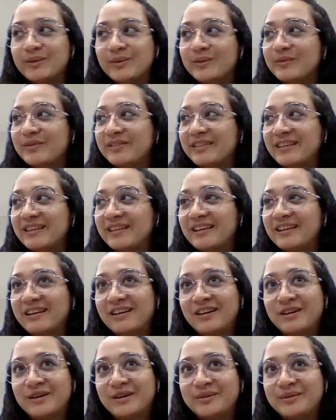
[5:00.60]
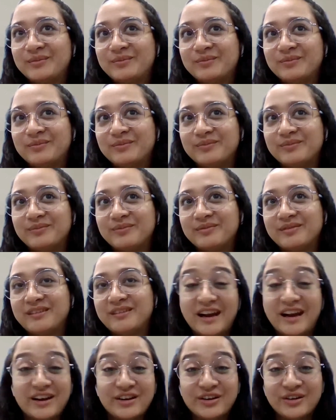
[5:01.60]

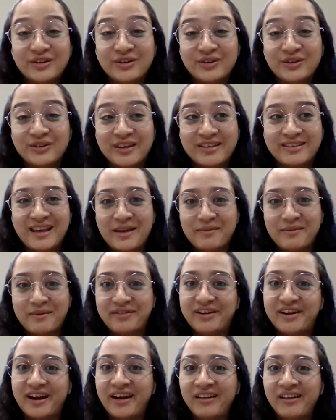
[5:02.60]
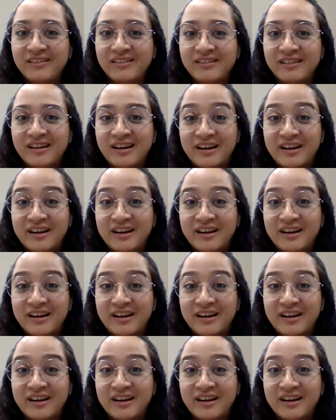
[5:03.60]
That I don't do the same every day,